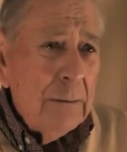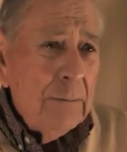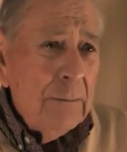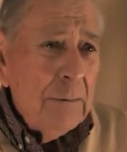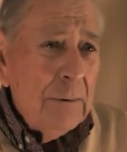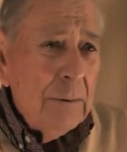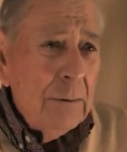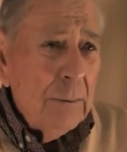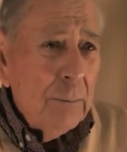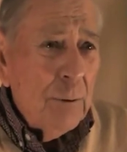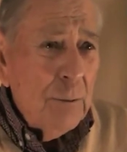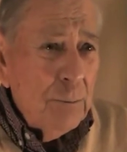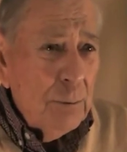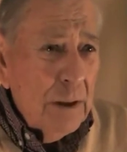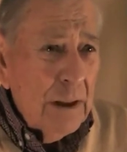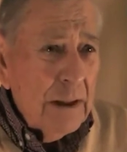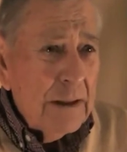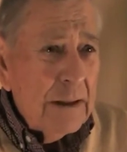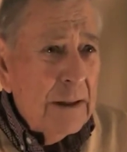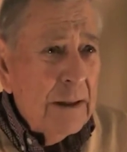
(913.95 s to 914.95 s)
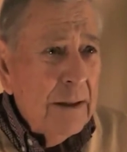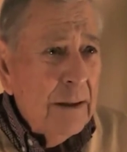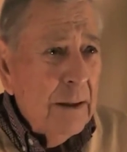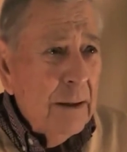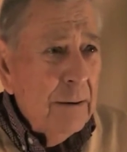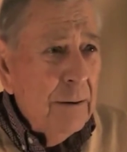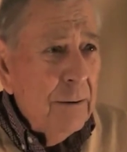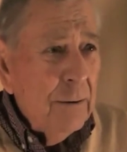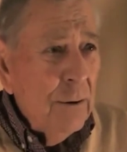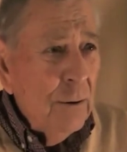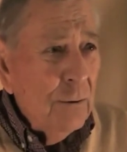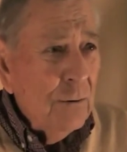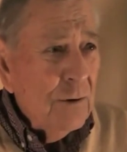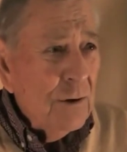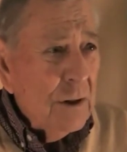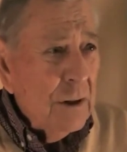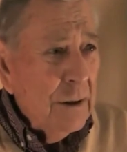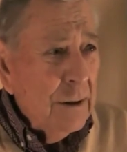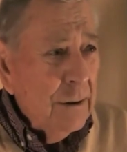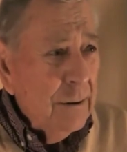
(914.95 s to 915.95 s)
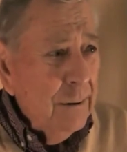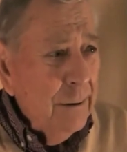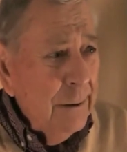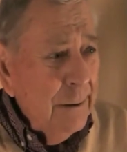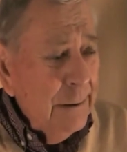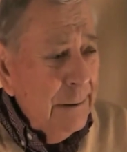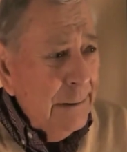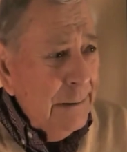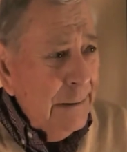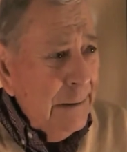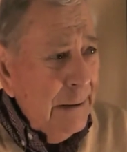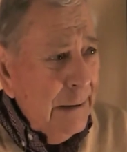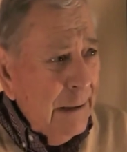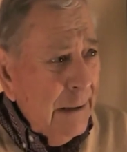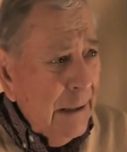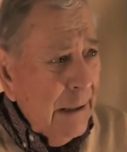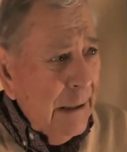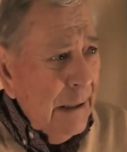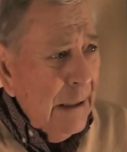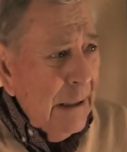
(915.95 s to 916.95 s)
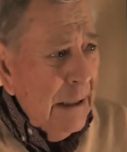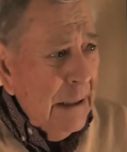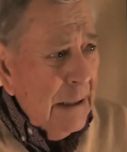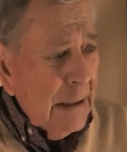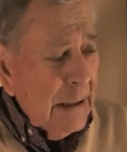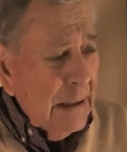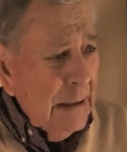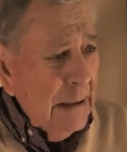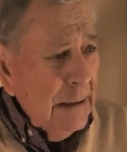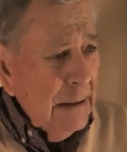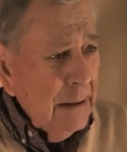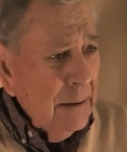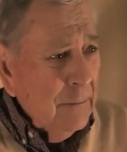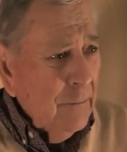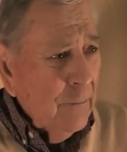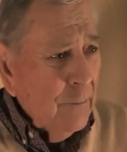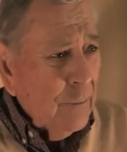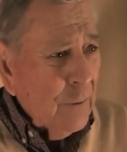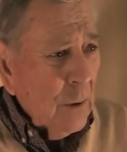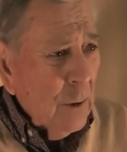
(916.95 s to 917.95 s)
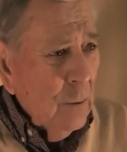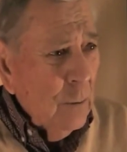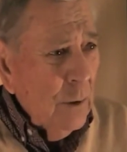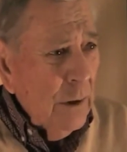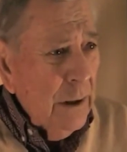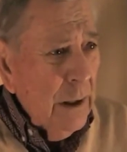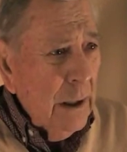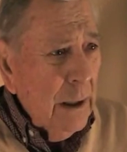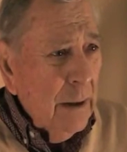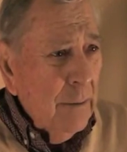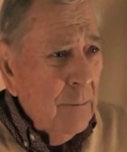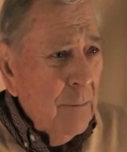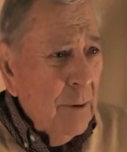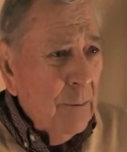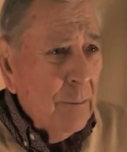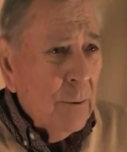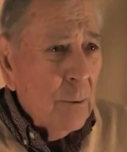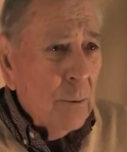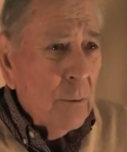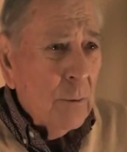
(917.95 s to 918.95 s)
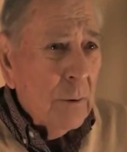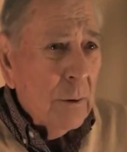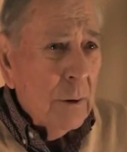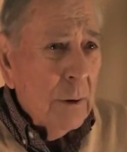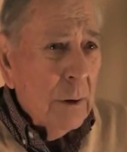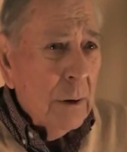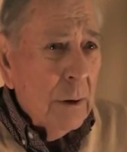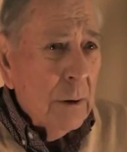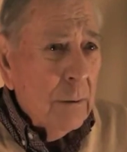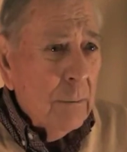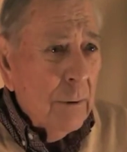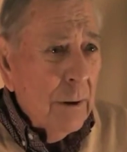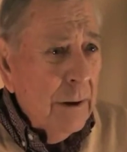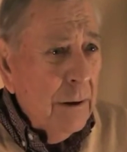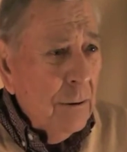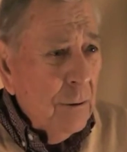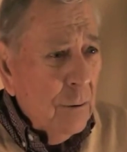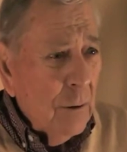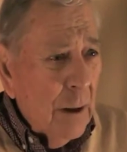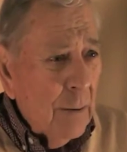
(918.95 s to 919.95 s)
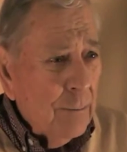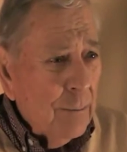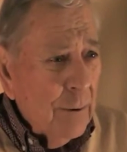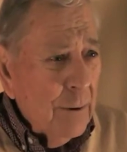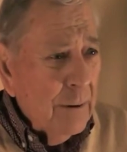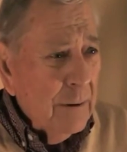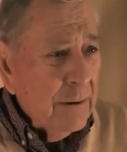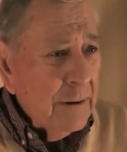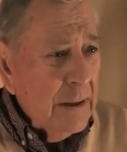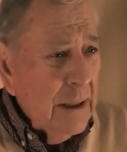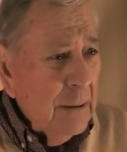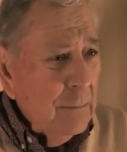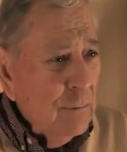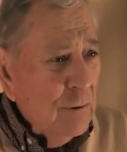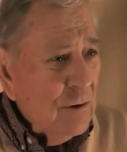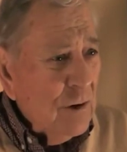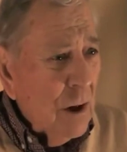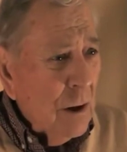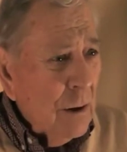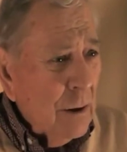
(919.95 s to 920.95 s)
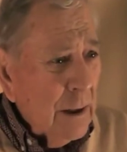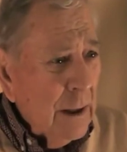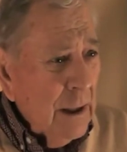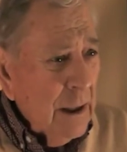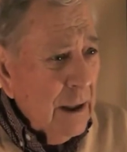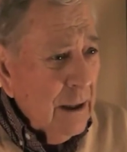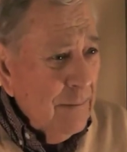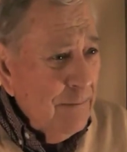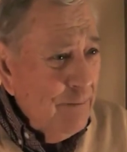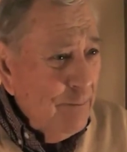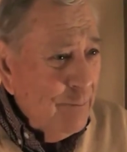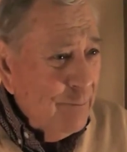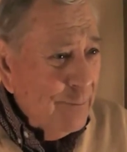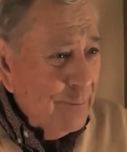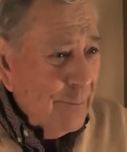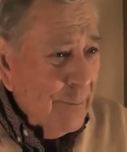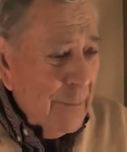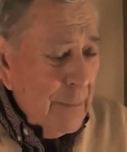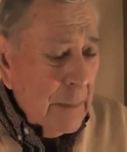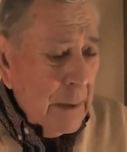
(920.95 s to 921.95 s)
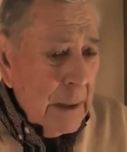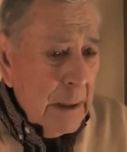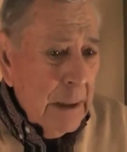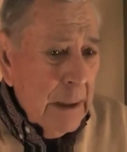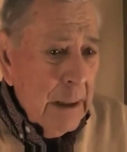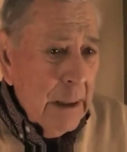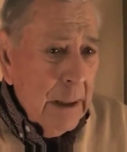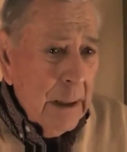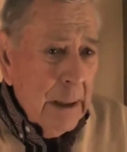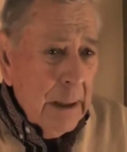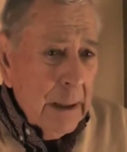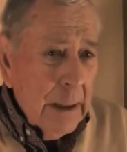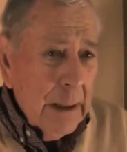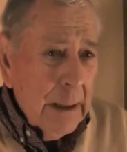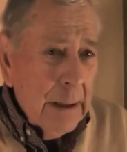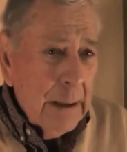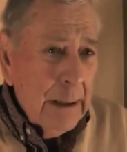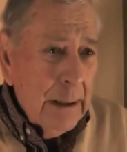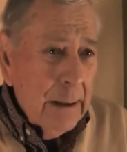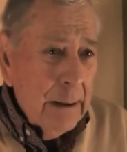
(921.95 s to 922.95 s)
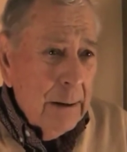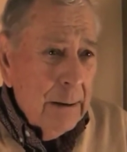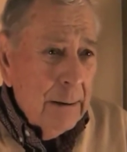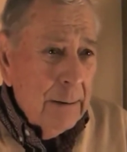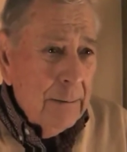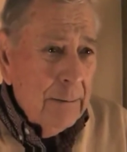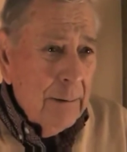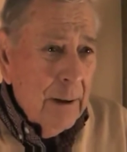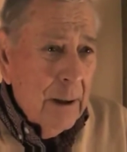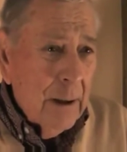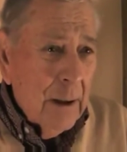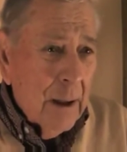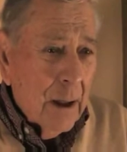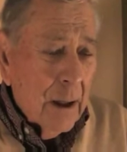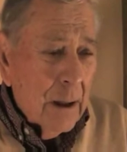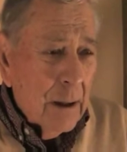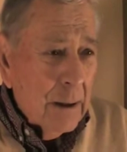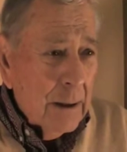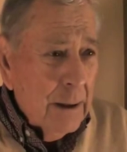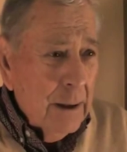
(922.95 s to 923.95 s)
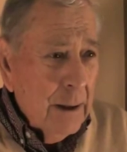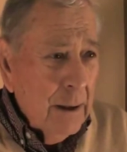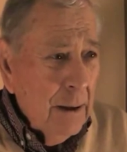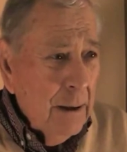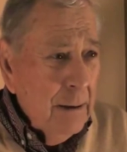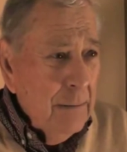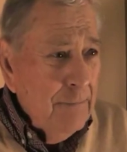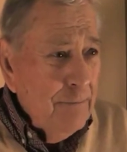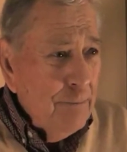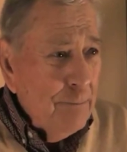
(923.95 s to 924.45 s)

he replaced another nose gunner. And I remember the radio operator, his name was Arky. And Arky